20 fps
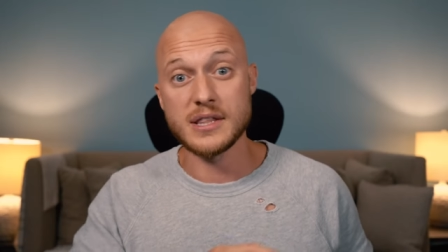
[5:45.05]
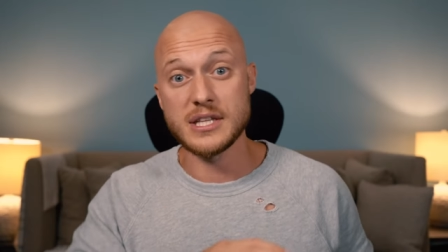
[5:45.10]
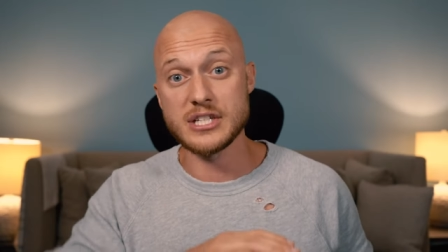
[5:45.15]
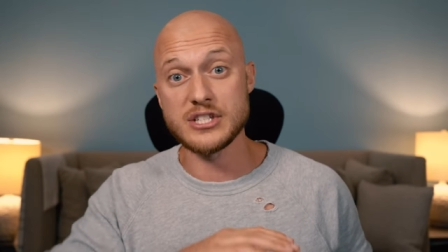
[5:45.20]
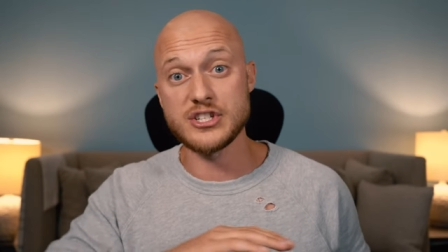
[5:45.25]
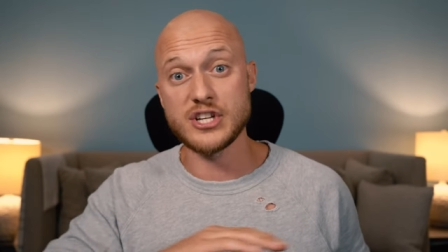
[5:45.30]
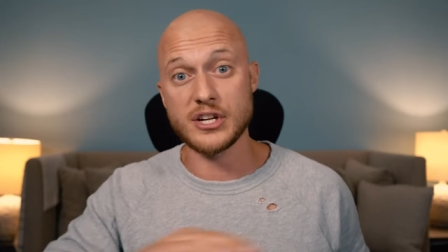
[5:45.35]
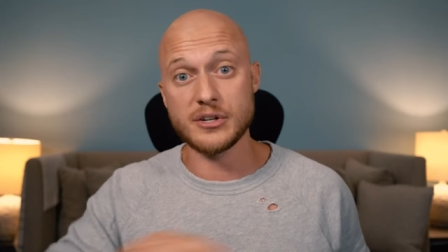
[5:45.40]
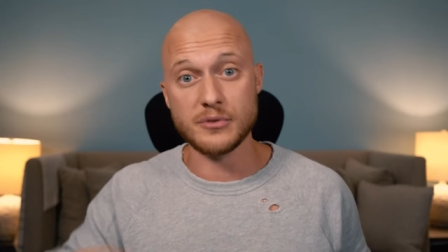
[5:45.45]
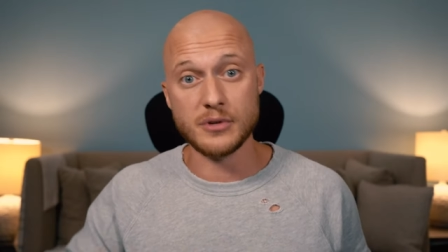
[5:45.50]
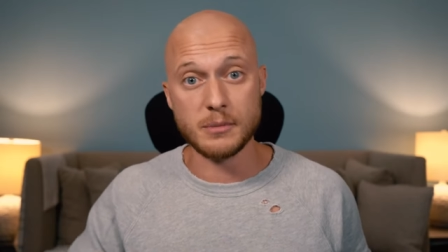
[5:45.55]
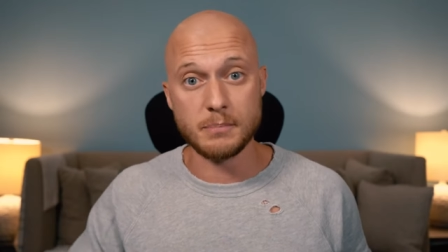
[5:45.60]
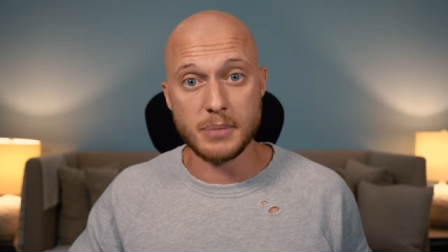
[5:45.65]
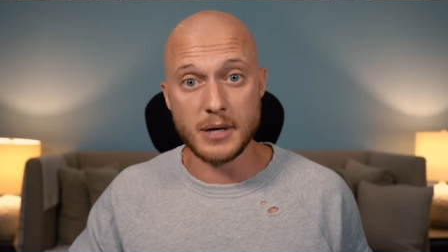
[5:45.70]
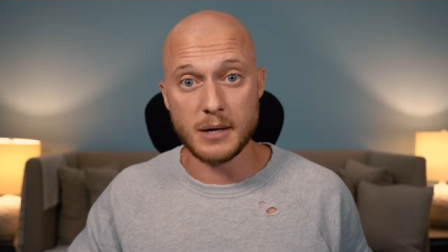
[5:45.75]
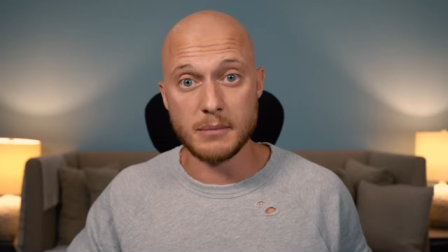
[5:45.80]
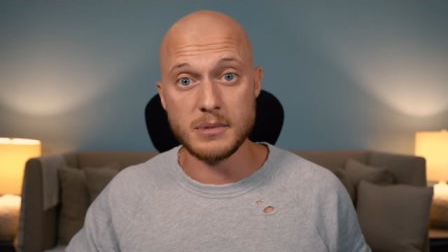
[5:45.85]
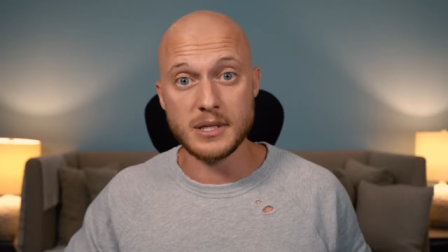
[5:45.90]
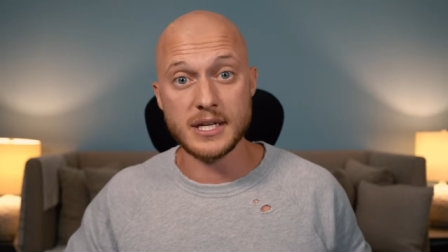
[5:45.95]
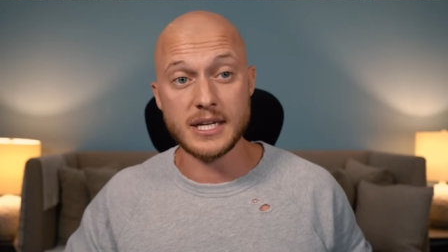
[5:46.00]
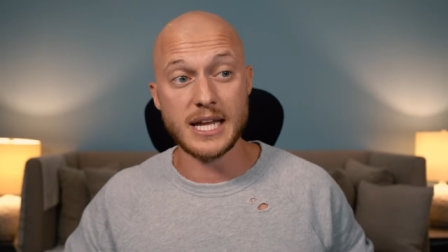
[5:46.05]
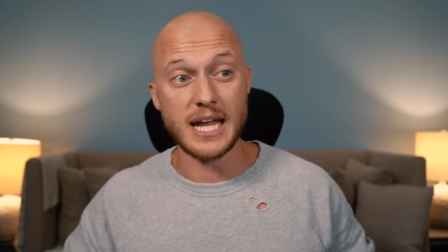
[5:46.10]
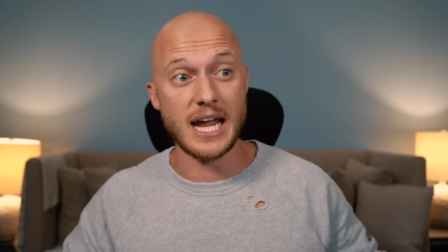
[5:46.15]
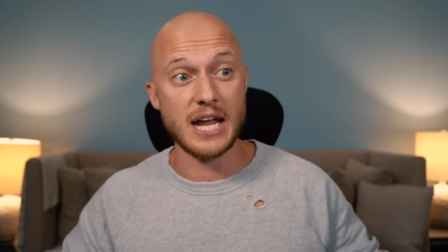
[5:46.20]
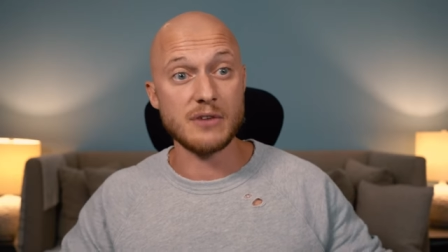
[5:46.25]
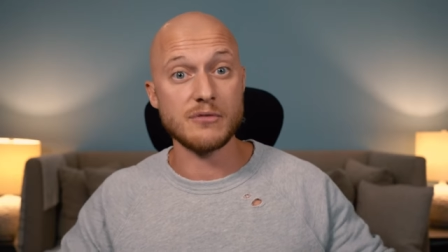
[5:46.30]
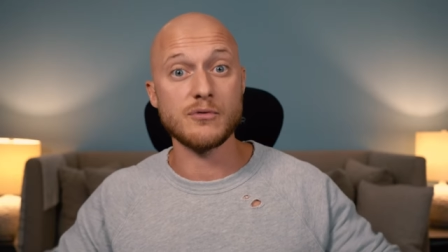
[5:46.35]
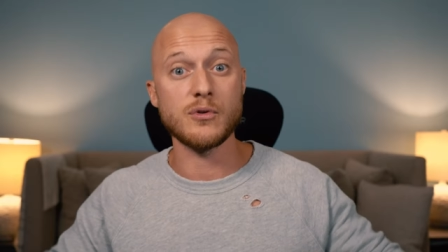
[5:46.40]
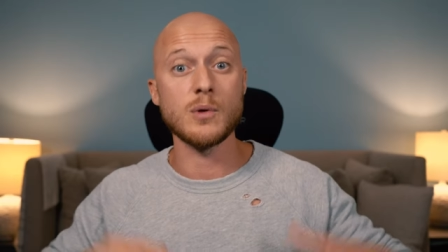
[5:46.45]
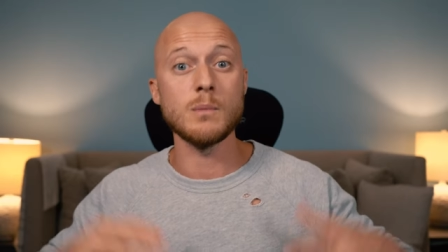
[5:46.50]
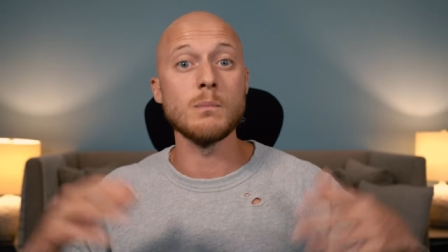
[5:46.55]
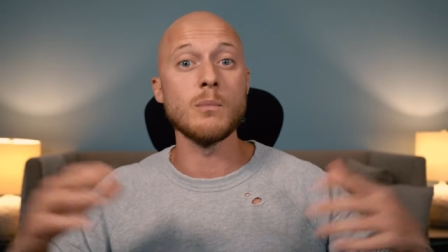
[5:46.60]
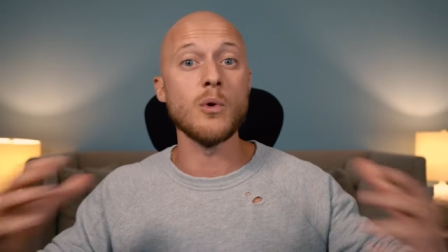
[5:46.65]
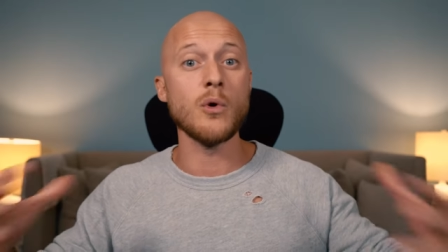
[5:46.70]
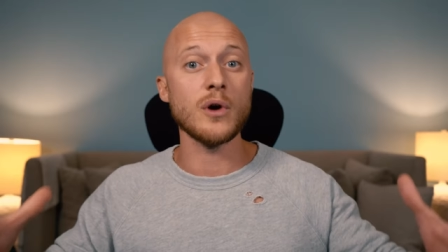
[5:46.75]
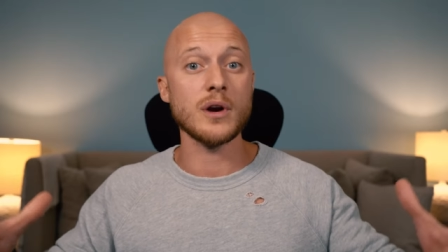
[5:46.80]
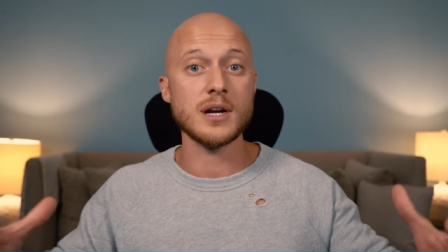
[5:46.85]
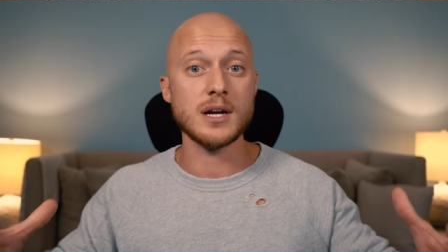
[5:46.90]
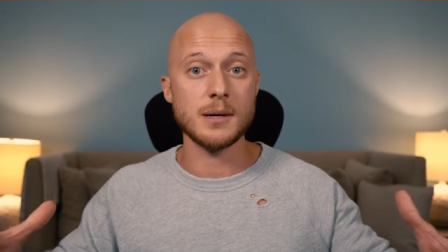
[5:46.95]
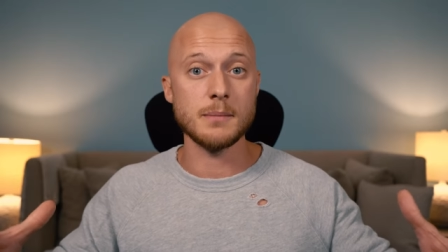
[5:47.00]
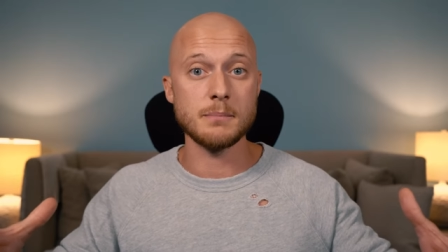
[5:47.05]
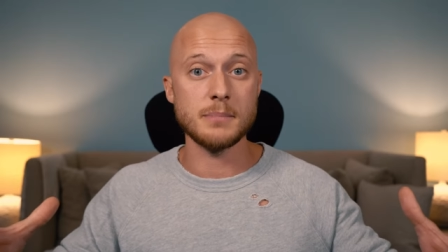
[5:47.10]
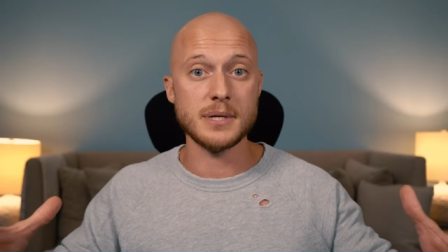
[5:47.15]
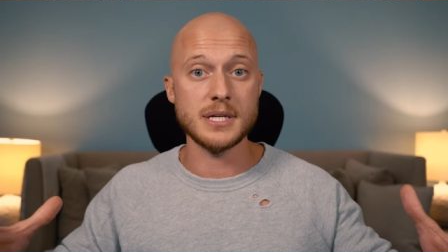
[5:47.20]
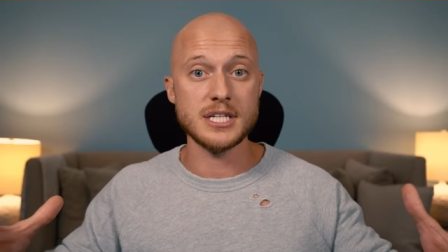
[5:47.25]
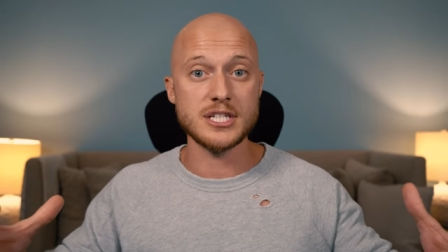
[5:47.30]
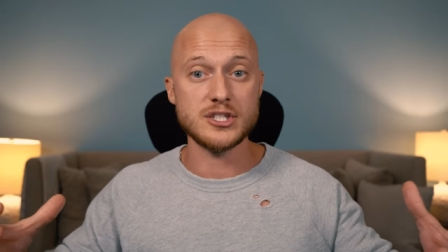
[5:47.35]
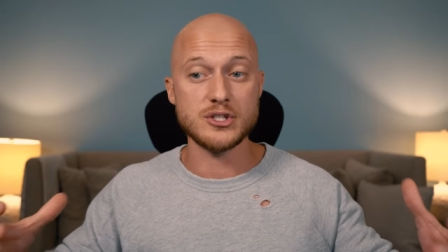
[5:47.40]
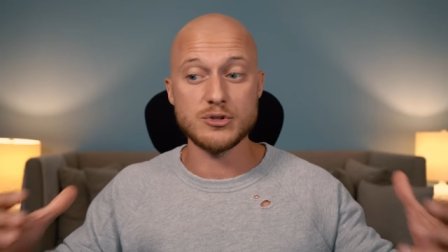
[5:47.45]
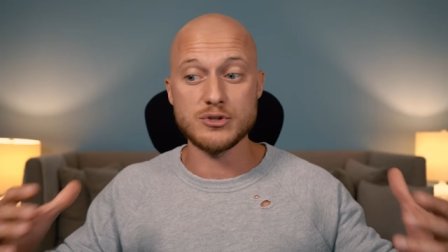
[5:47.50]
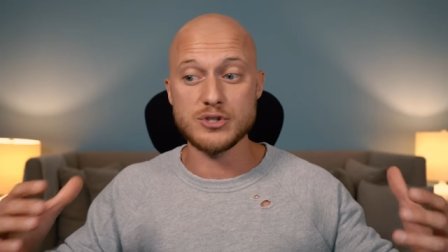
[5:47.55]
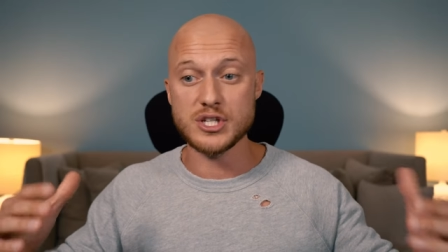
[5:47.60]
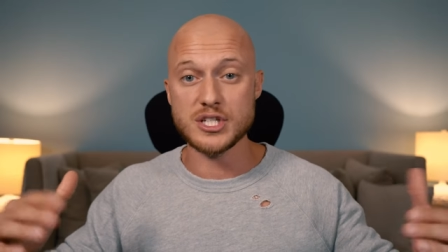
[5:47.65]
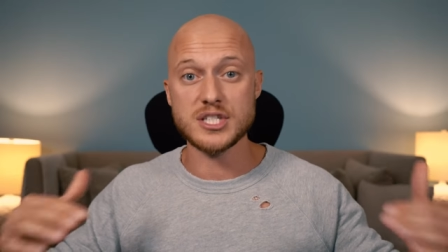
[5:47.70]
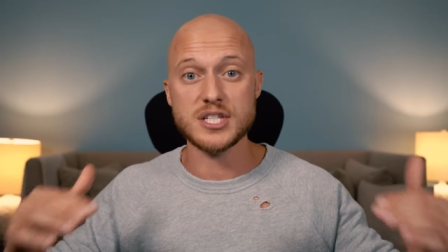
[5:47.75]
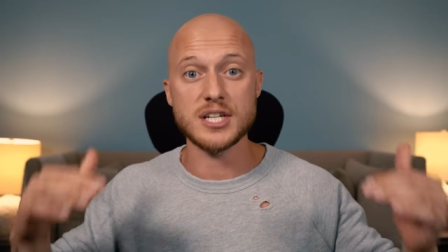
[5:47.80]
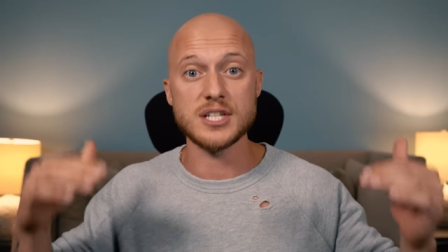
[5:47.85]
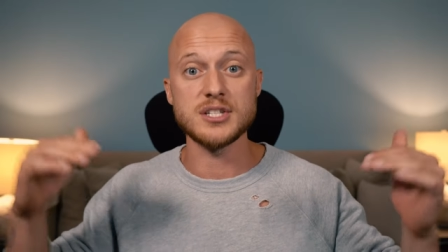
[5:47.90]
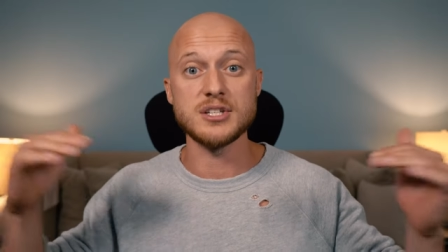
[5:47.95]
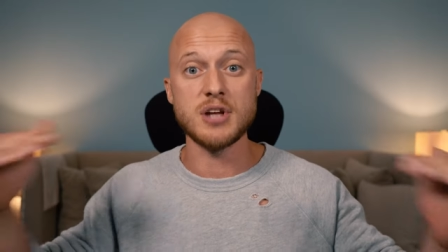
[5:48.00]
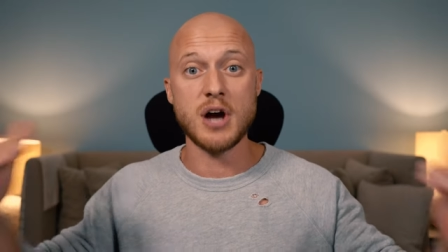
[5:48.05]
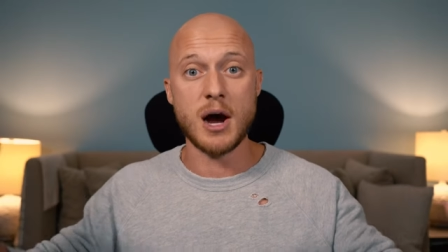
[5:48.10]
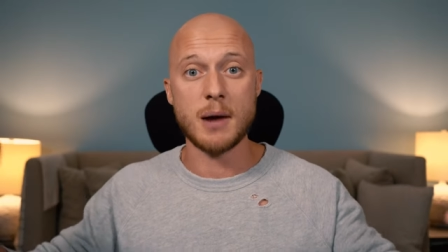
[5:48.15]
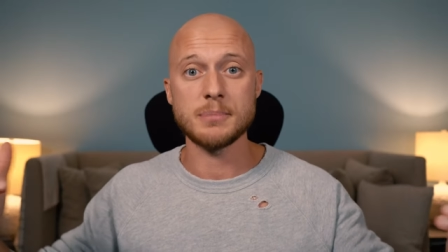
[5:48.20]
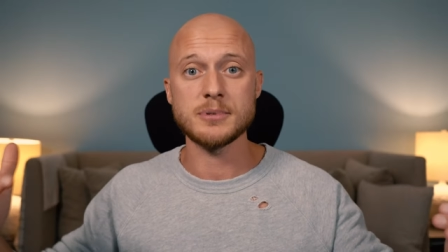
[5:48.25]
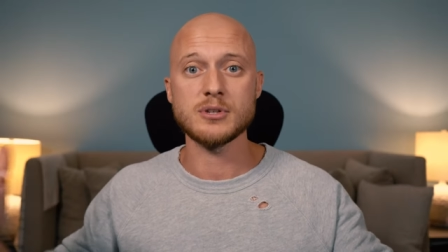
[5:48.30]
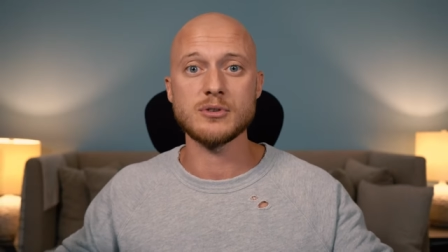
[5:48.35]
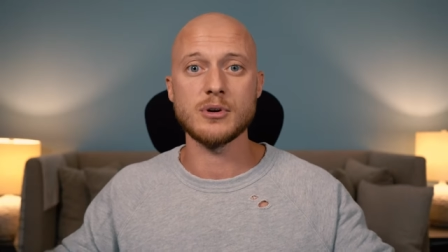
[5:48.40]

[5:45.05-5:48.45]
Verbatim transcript: the general public and for more companies to just adopt